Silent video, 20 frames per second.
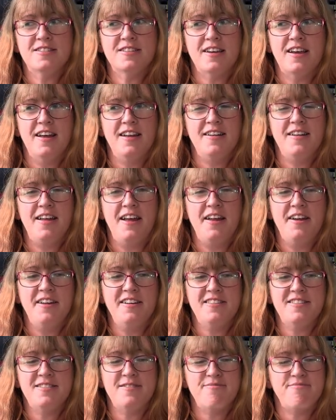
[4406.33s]
And then
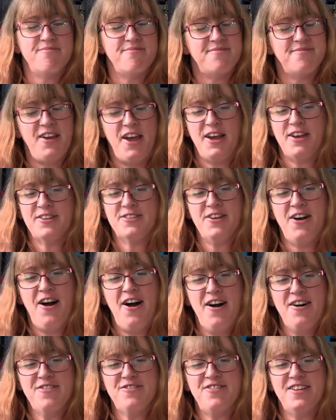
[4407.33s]
it takes
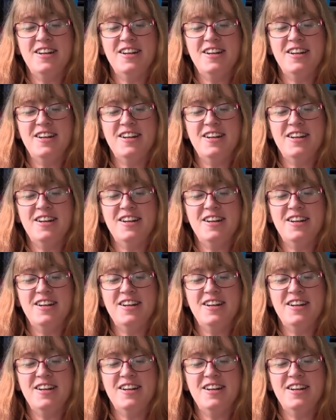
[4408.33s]
off,